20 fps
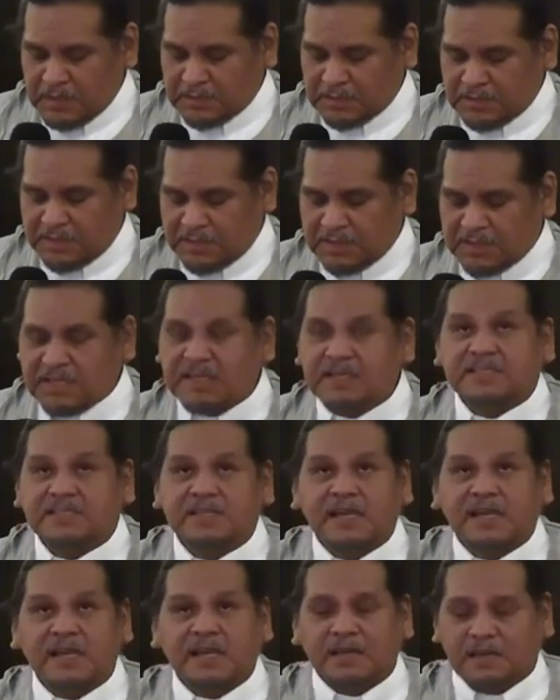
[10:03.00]
Didn't he
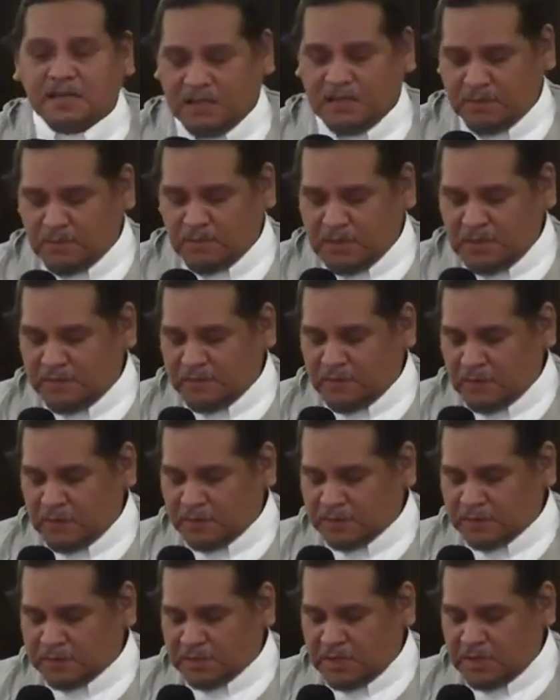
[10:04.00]
say, in my
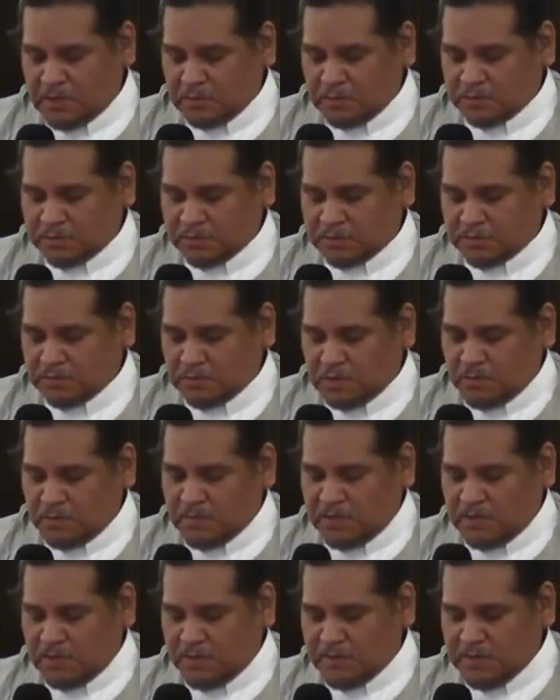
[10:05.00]
Father's house are
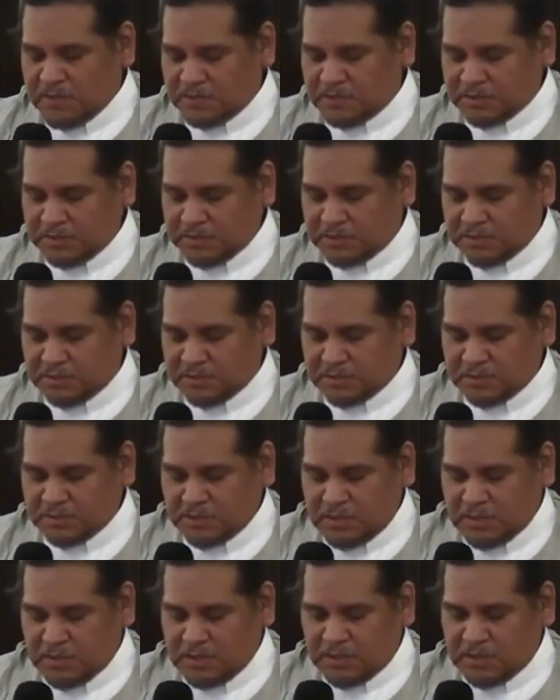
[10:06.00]
many mansions,
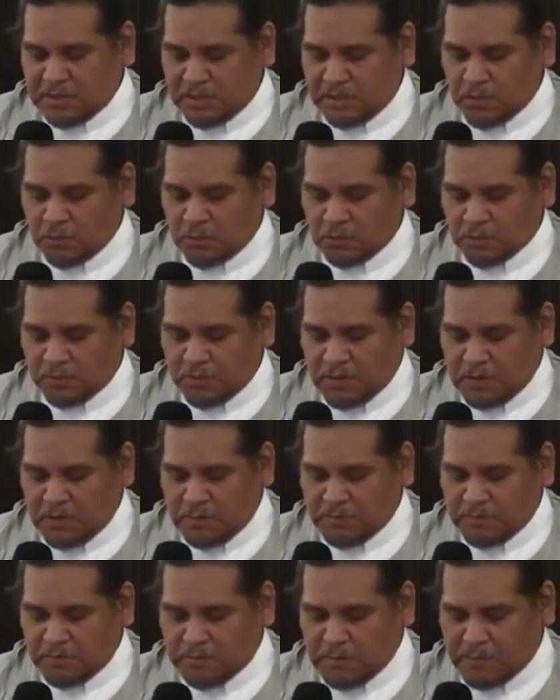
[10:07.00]
and I go to
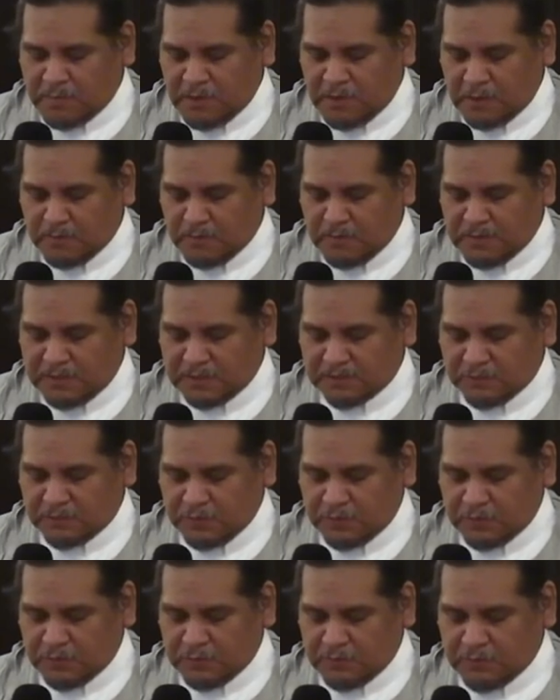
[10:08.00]
prepare a place for
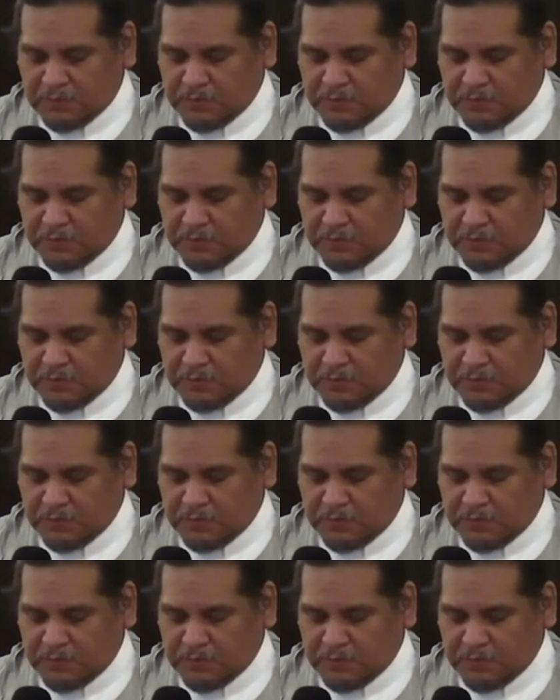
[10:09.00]
you?